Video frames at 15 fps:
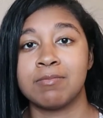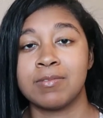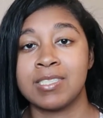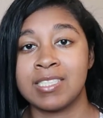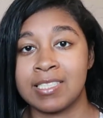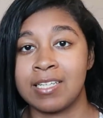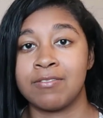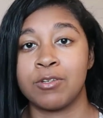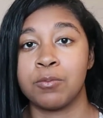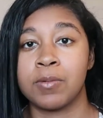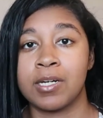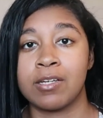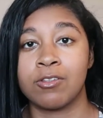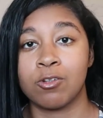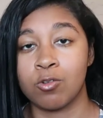save you
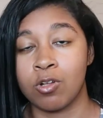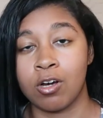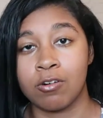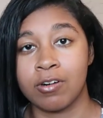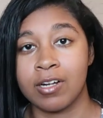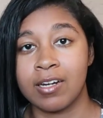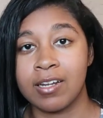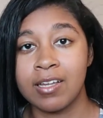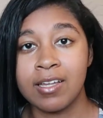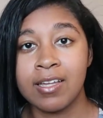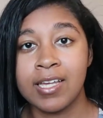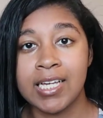money in the long run.